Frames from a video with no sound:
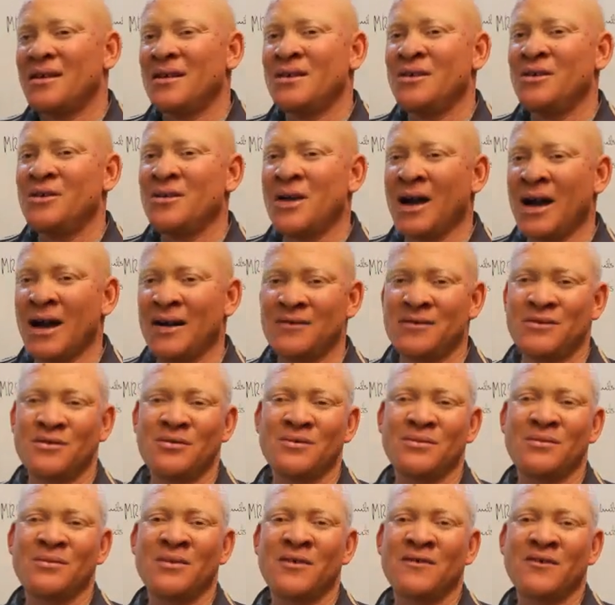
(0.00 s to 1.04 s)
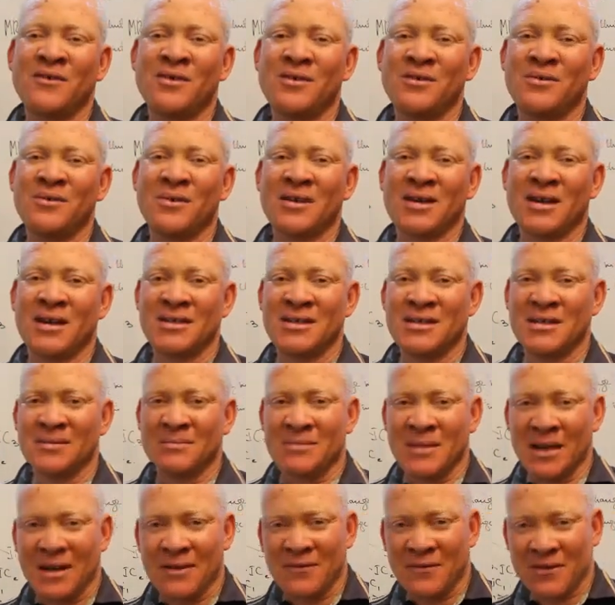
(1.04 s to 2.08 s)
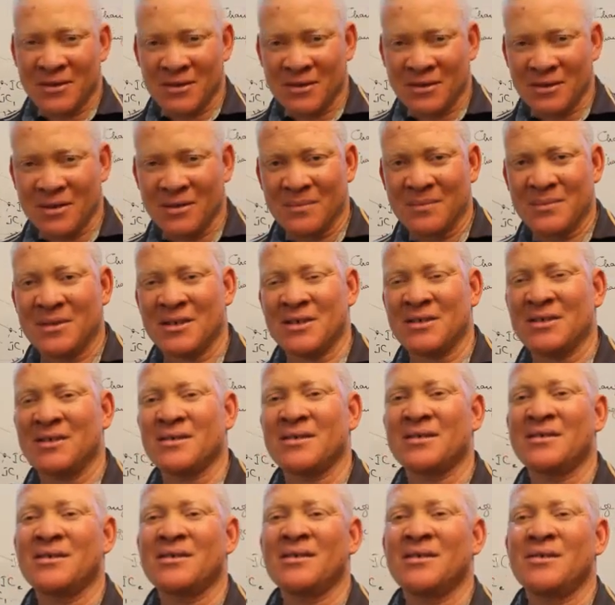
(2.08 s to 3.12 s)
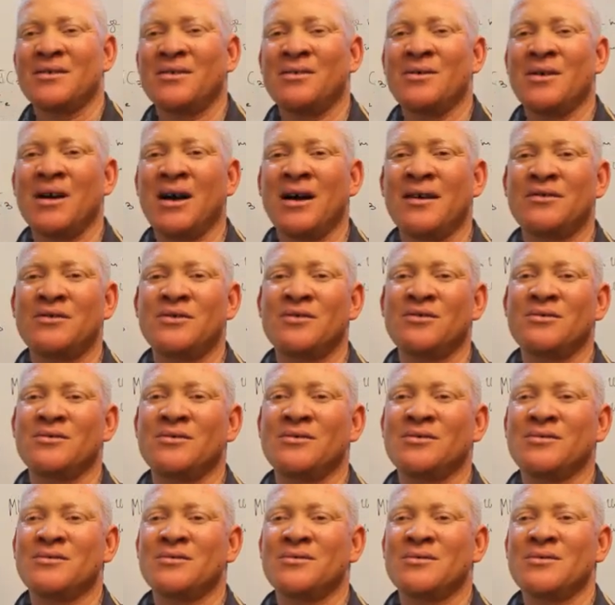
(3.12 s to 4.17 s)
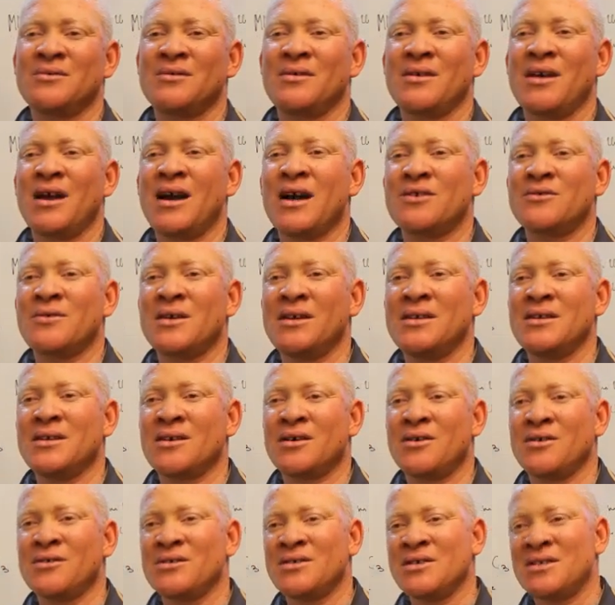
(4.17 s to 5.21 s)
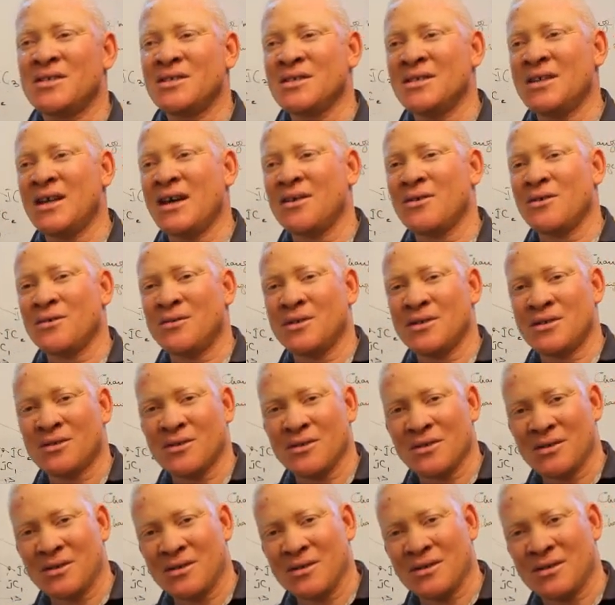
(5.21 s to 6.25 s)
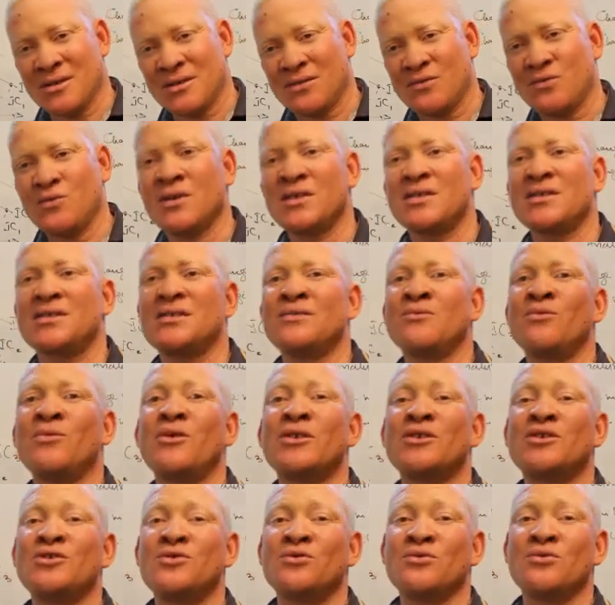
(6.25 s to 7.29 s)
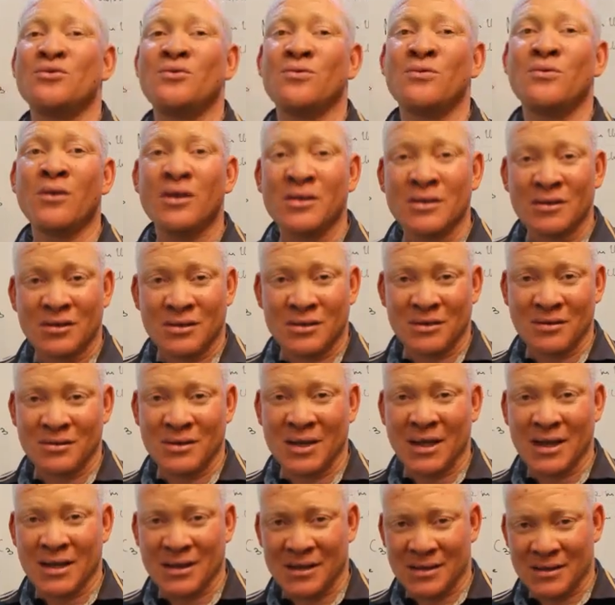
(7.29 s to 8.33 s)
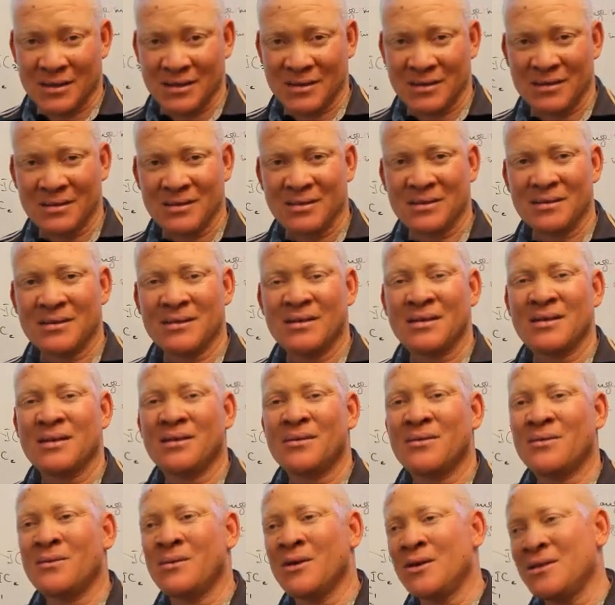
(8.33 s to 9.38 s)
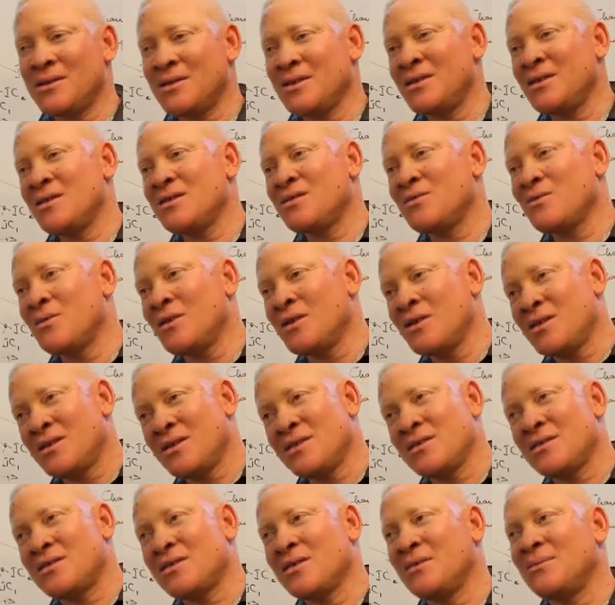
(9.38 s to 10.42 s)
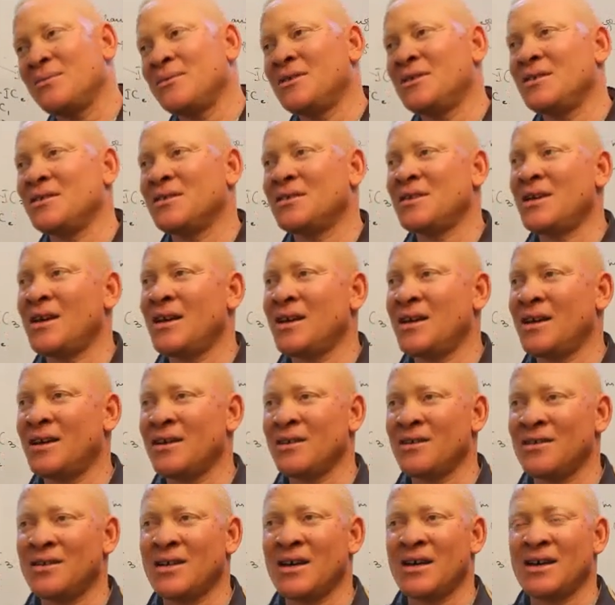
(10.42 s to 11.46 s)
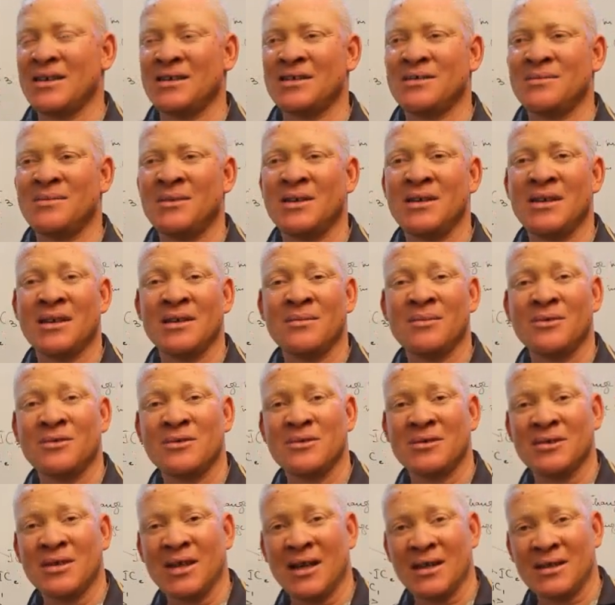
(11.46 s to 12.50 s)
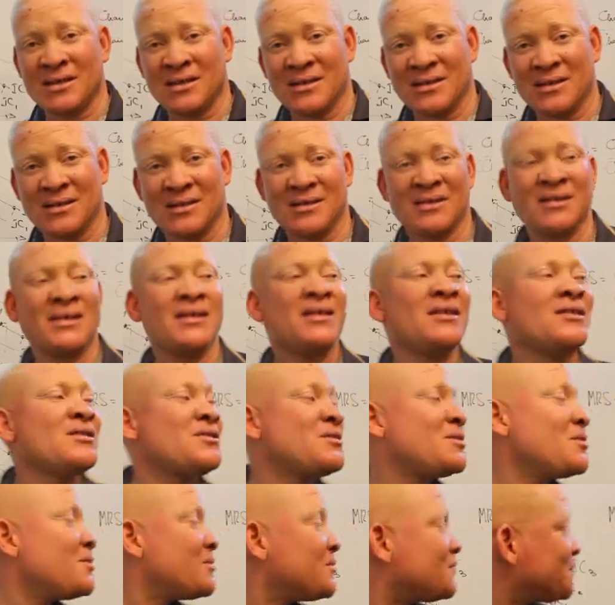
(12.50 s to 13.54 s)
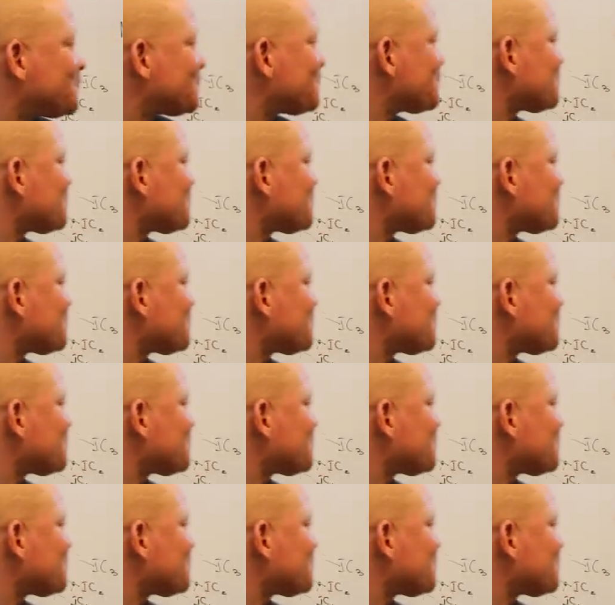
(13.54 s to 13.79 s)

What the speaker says: you have to, before you can demand for something, you have to actually consider your resources with what you want to get. One thing is wanting something and another is being able to get it. So,